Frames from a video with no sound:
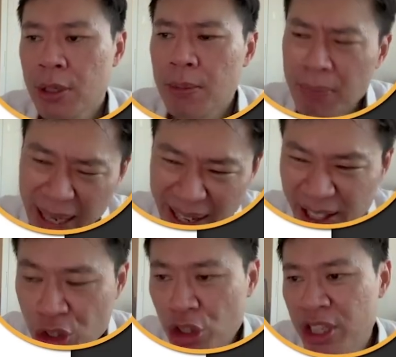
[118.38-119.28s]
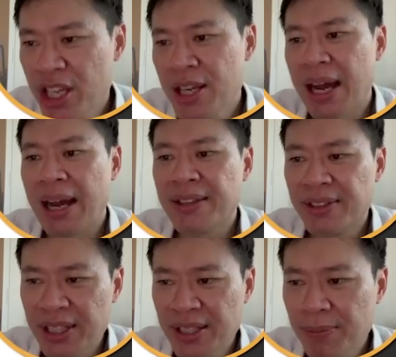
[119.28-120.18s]
But actually, I
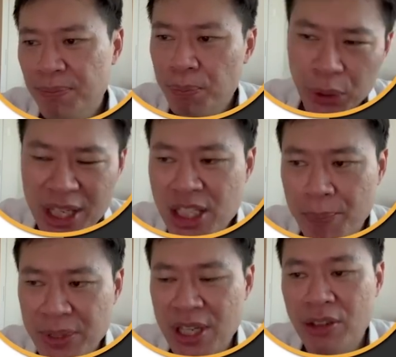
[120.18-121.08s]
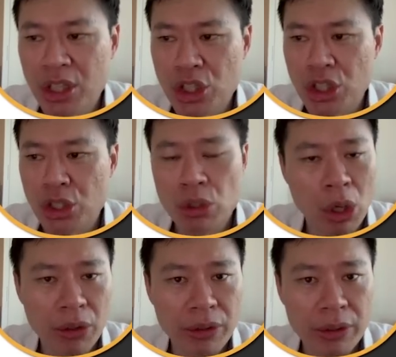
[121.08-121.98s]
think putting as a percentage is not